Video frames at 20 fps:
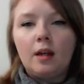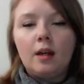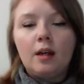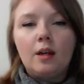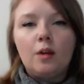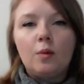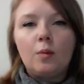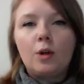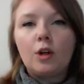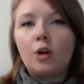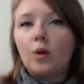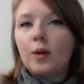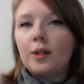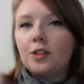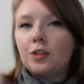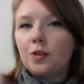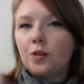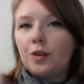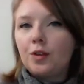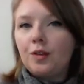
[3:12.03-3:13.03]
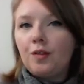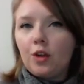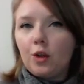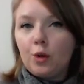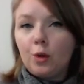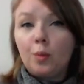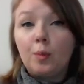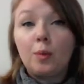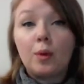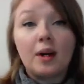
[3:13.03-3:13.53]
We're going to review
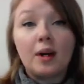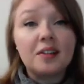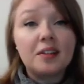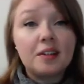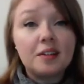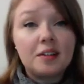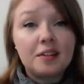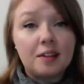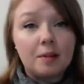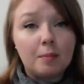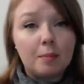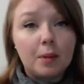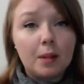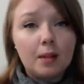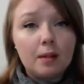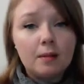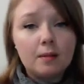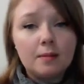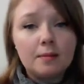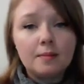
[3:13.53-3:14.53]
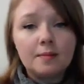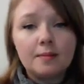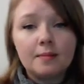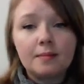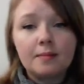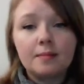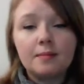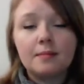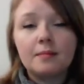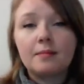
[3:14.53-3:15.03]
present simple,
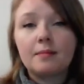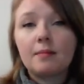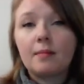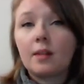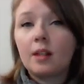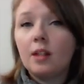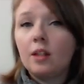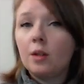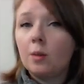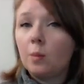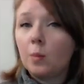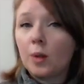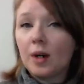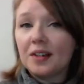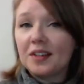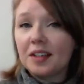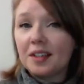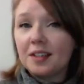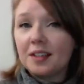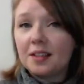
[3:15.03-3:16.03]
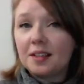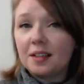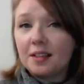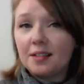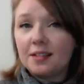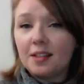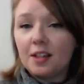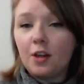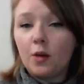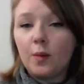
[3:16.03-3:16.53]
present
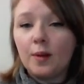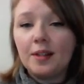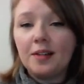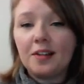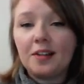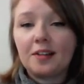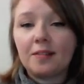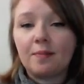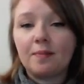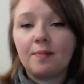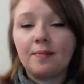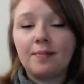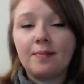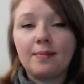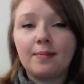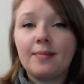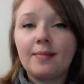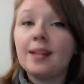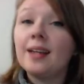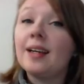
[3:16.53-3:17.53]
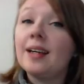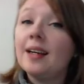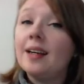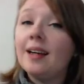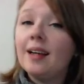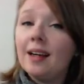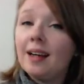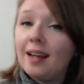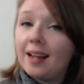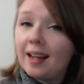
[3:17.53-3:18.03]
continuous,
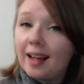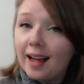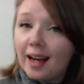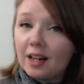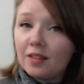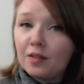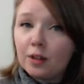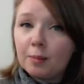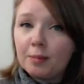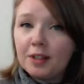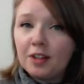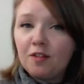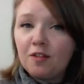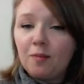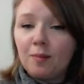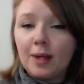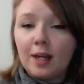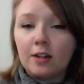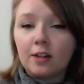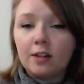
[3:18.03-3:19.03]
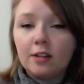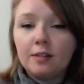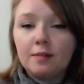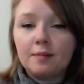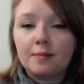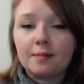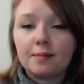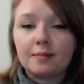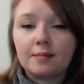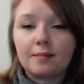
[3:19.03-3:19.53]
adverbs of manner,
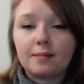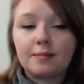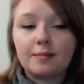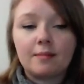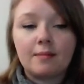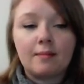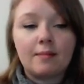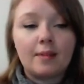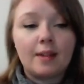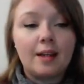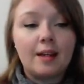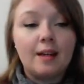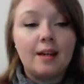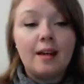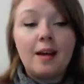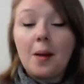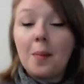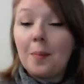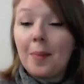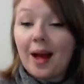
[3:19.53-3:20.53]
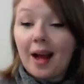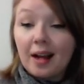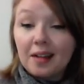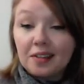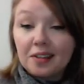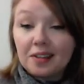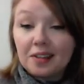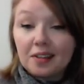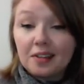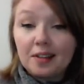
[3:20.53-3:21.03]

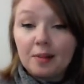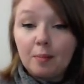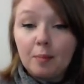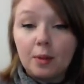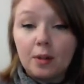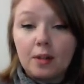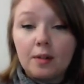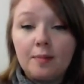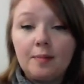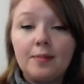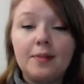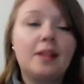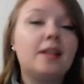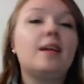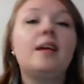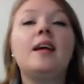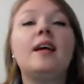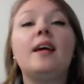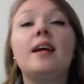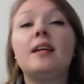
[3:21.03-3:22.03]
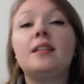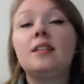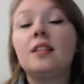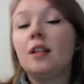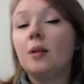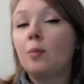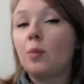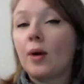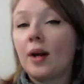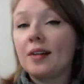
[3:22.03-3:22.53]
past simple, and the
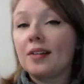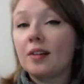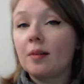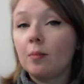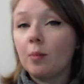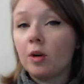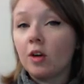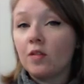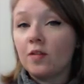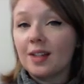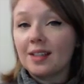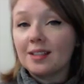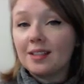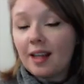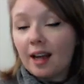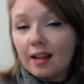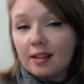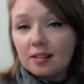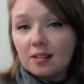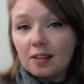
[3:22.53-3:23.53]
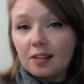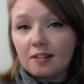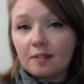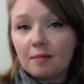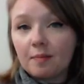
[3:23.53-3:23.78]
present perfect tense.